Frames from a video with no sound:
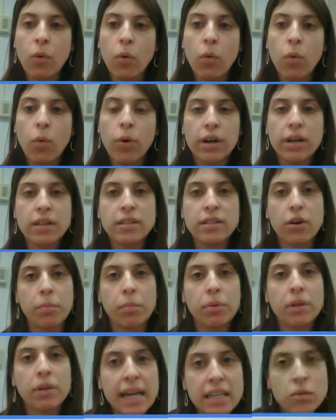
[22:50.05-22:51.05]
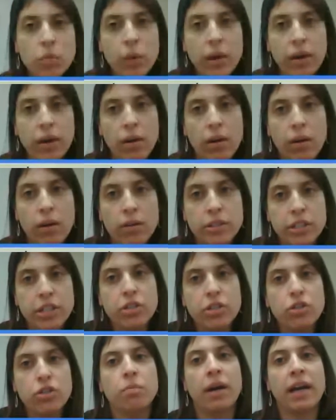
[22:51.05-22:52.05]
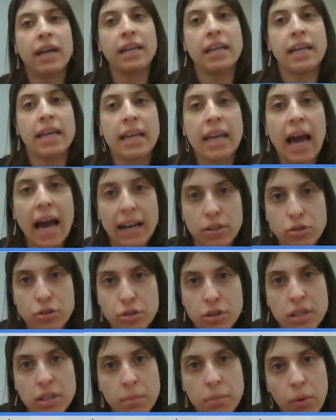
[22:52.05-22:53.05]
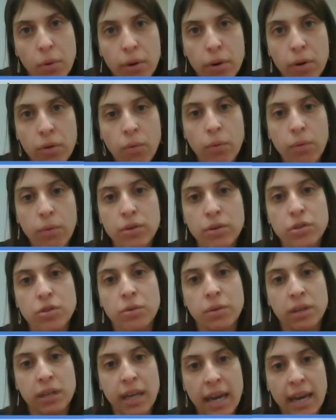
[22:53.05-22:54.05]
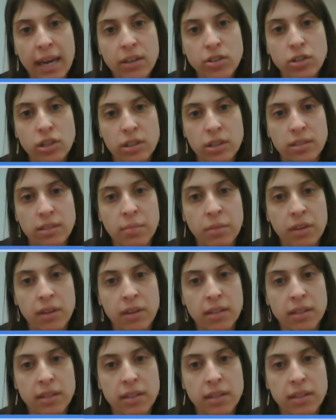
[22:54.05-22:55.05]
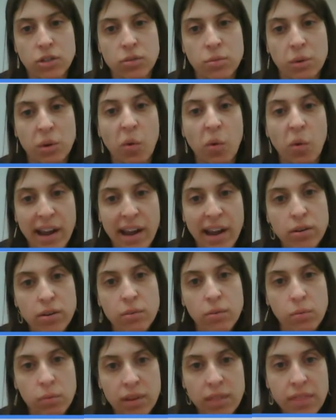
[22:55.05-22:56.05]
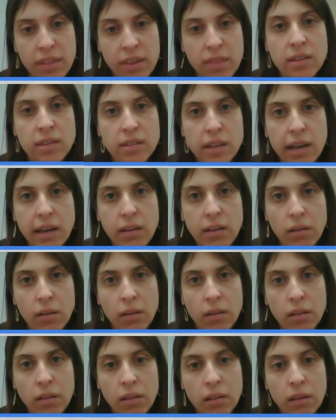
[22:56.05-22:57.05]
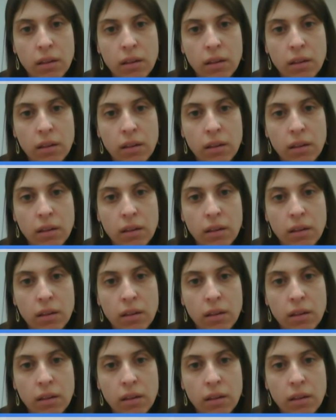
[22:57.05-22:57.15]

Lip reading: or is there a place where teachers might need extra support in order to engage in some of the decisions required within the cycle?